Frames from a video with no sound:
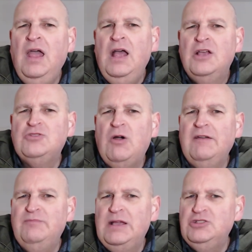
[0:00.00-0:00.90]
So
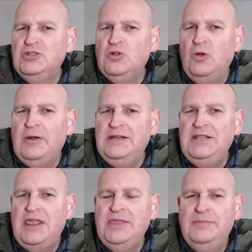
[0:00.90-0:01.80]
I've mentioned already
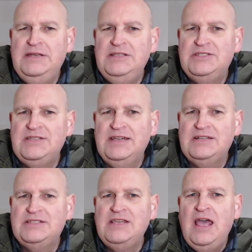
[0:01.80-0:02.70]
the Mini
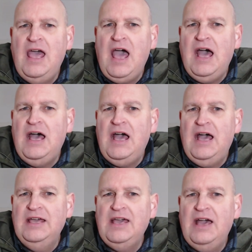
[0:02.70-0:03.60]
6.
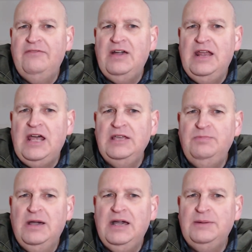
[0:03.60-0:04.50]
I have an
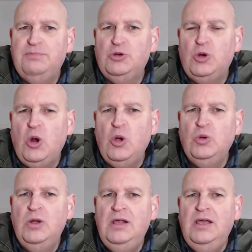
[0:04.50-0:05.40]
iPad
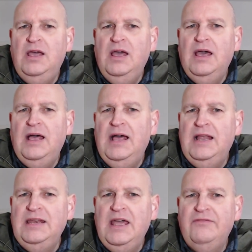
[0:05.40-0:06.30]
Pro
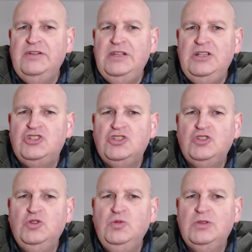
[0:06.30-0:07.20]
11-inch
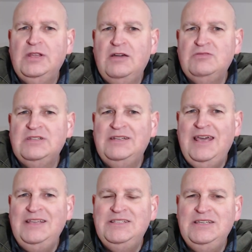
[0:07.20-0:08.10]

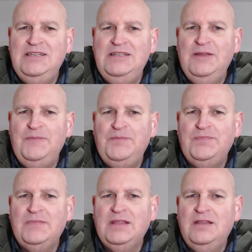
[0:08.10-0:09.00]
2018.
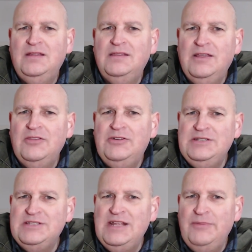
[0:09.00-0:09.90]
Now there
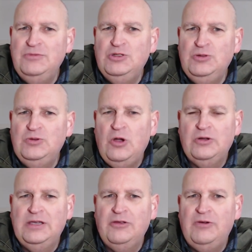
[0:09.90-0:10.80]
is an M2
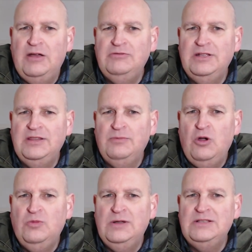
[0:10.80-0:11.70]
knocking around at the
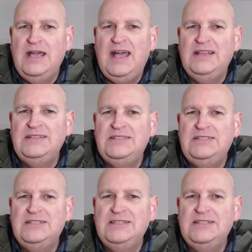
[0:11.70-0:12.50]
moment and